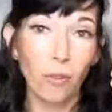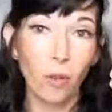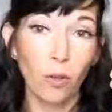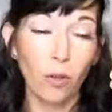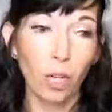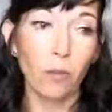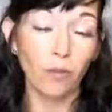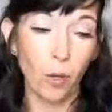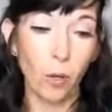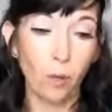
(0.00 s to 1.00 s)
phone or a
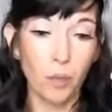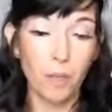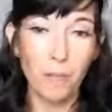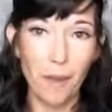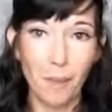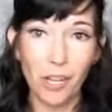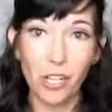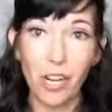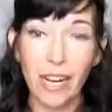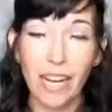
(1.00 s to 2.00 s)
phone with a baby in
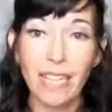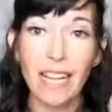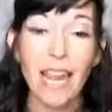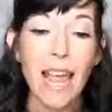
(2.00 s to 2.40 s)
your hand,